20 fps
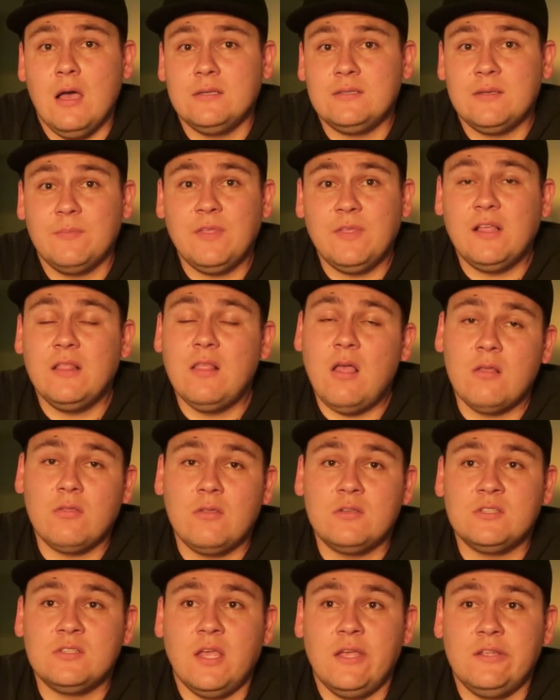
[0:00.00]
Something along
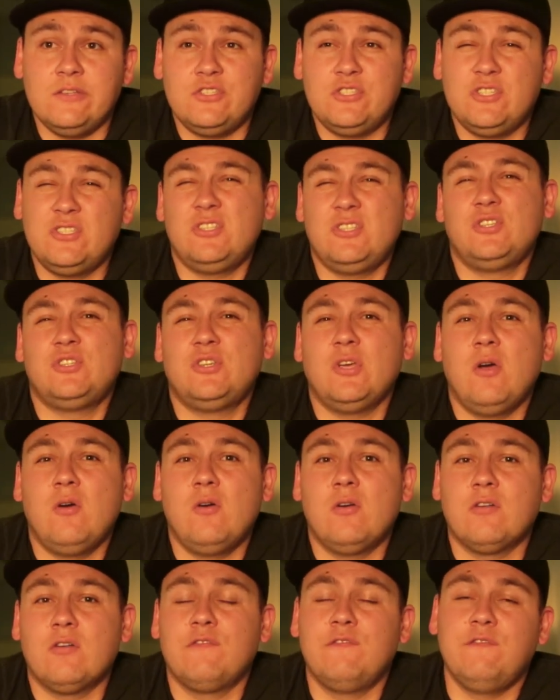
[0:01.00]
those lines just to
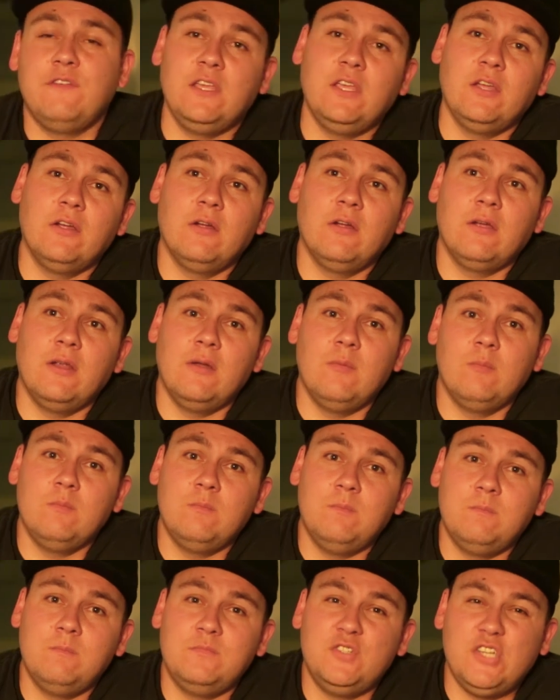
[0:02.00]
show her figure
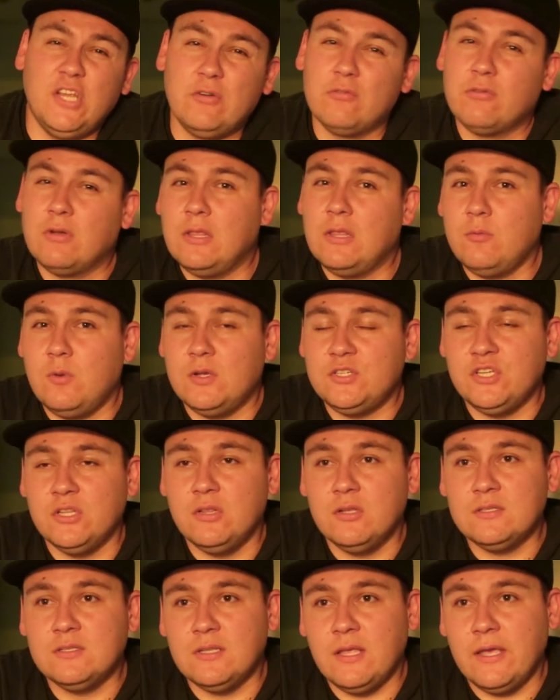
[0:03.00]
and generally what she
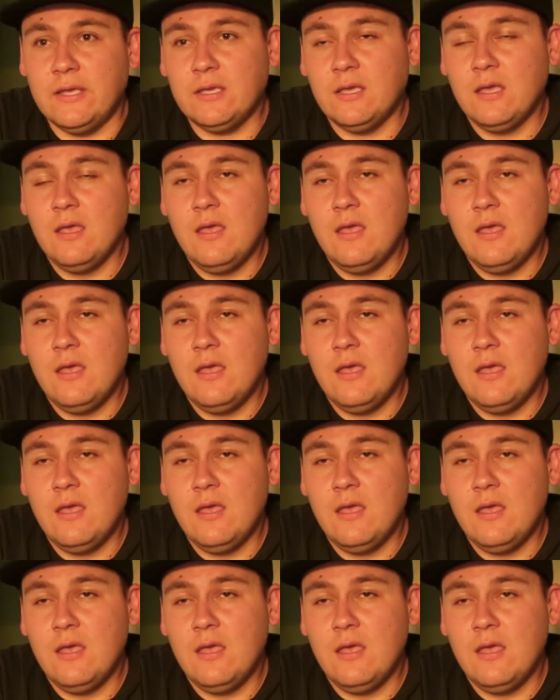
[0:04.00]
looks like.